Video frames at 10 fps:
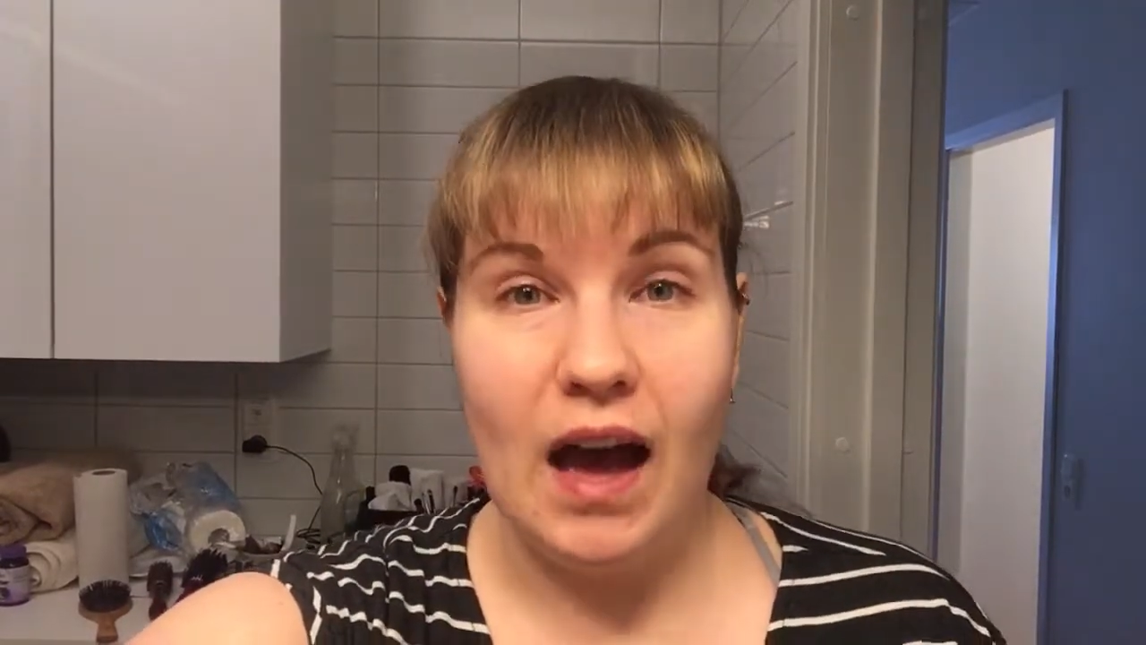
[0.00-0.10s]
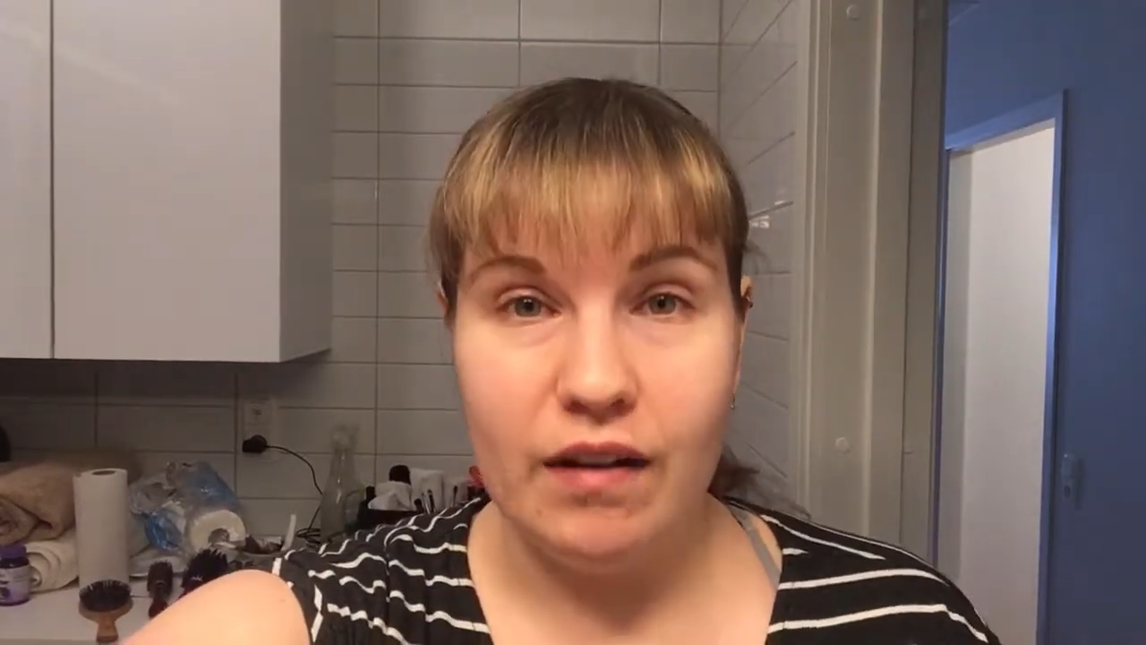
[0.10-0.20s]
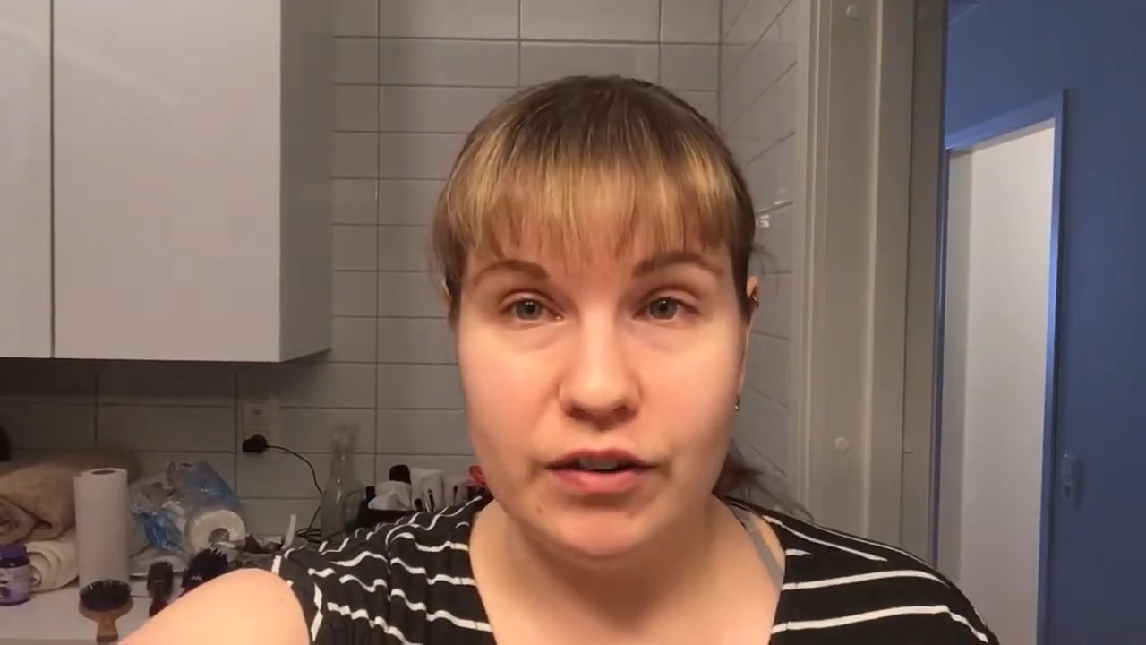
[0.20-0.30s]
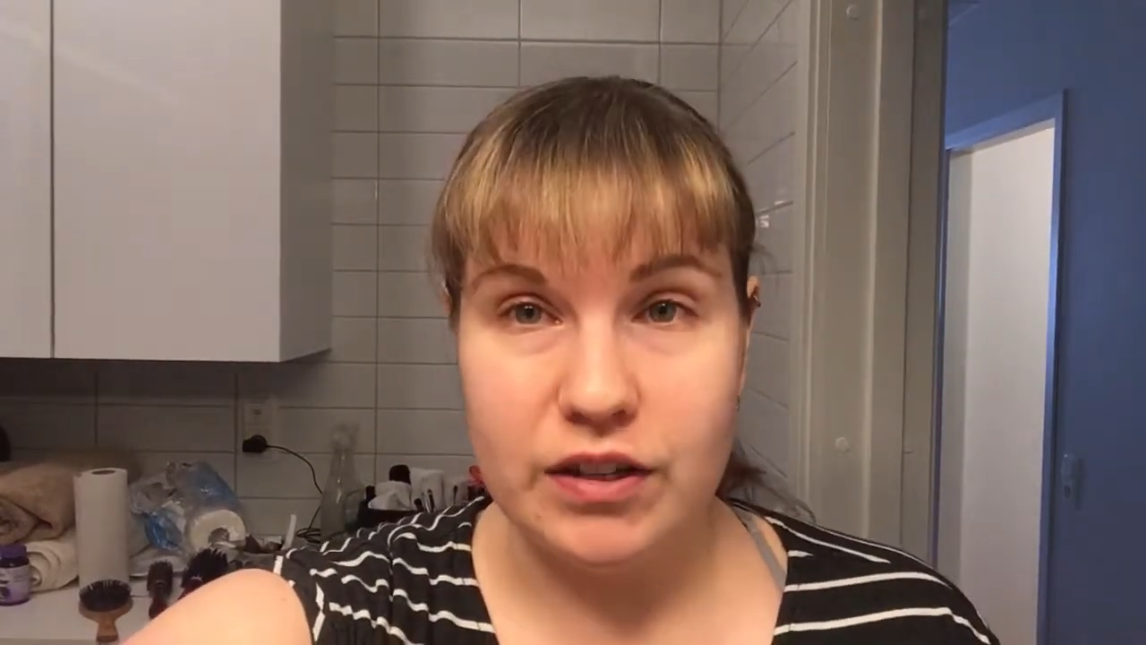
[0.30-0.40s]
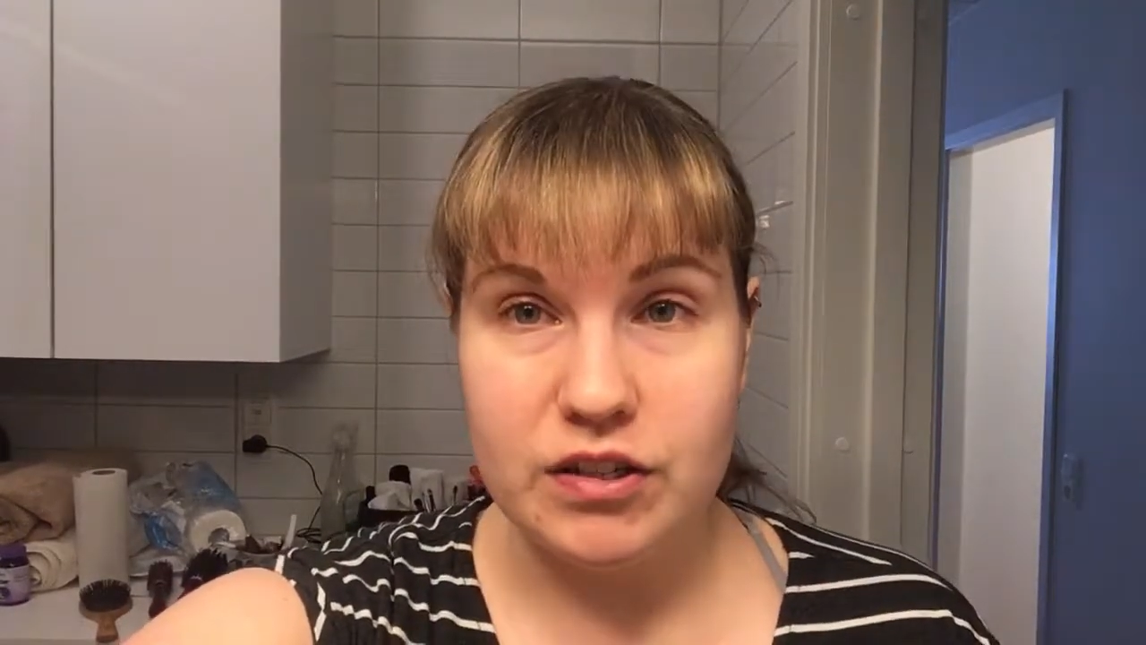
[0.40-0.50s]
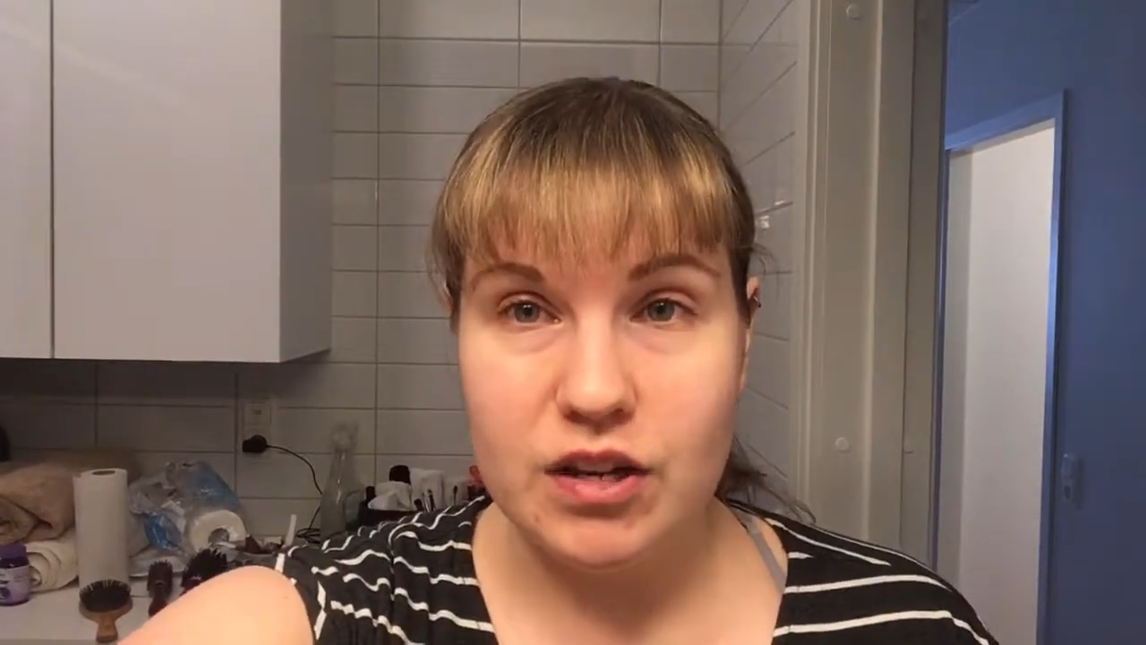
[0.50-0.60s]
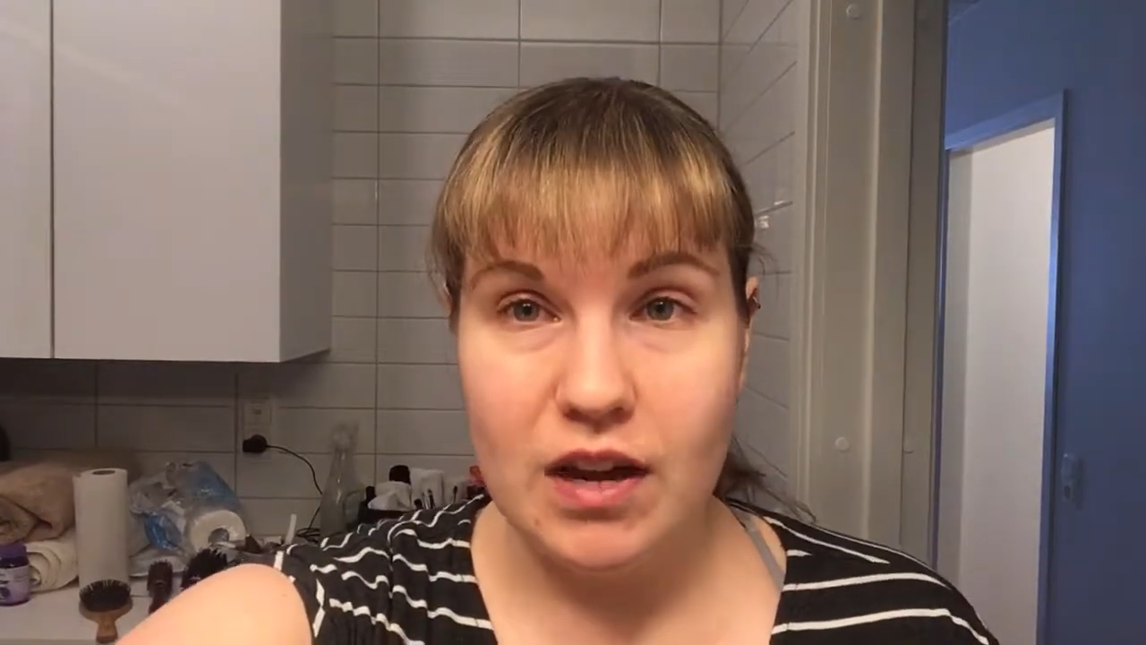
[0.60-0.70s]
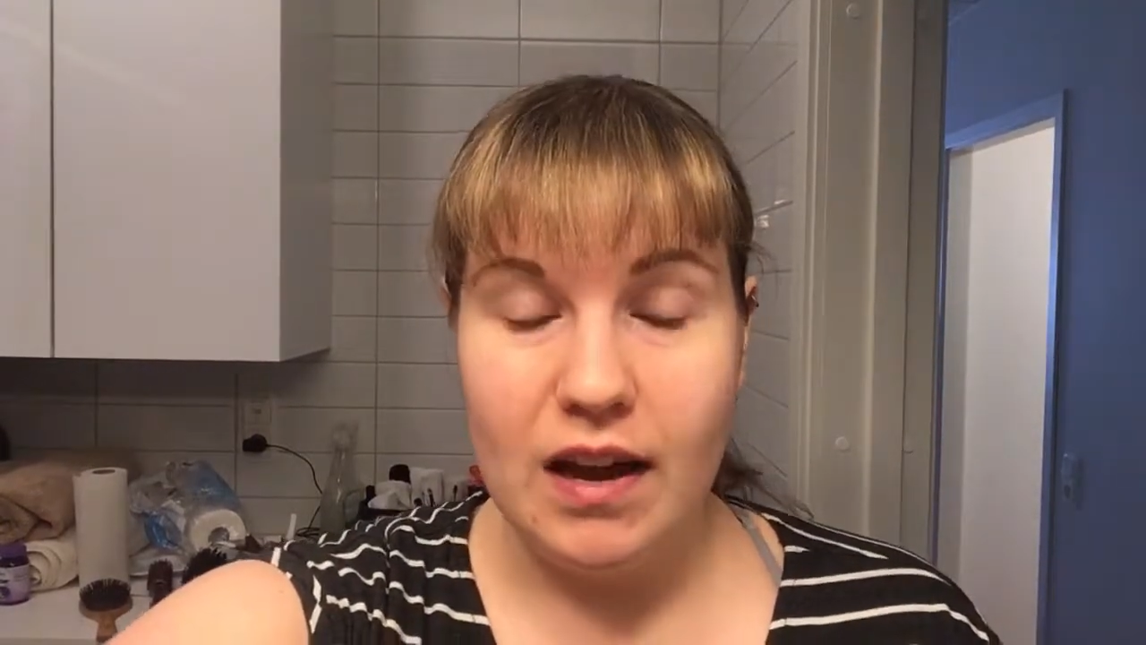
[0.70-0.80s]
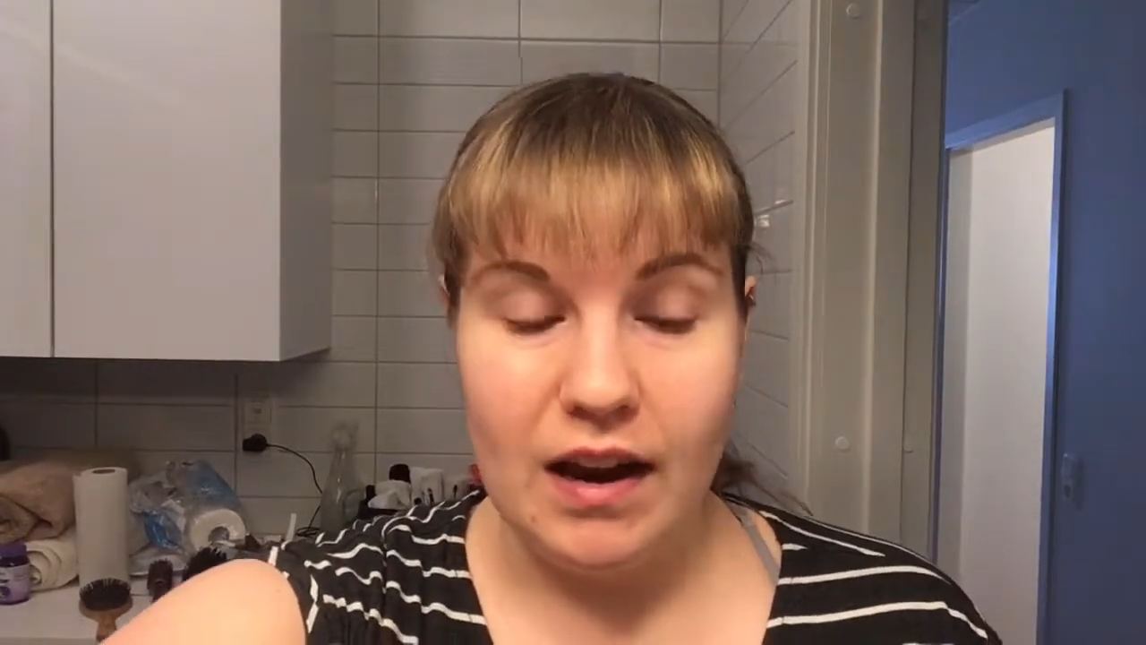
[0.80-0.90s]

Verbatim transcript: average.